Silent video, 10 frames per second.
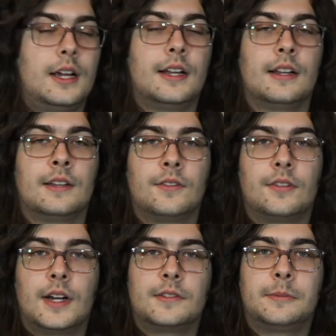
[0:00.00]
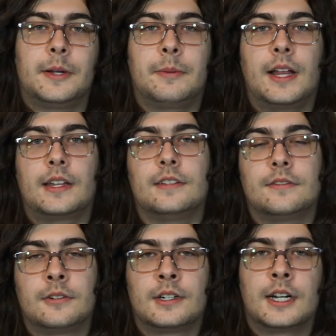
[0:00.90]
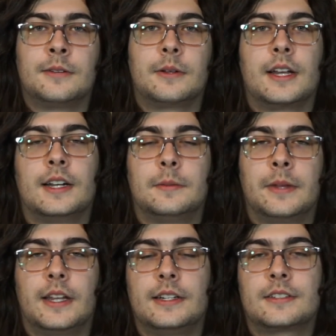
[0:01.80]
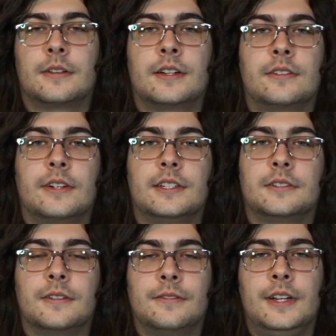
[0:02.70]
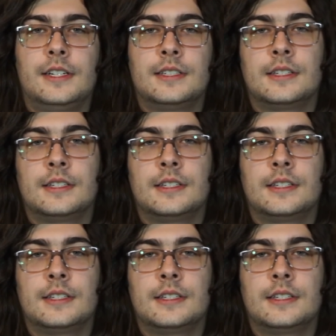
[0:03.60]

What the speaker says: And at level 5 will be a Paladin 4, and we'll get an ability score increase or feat.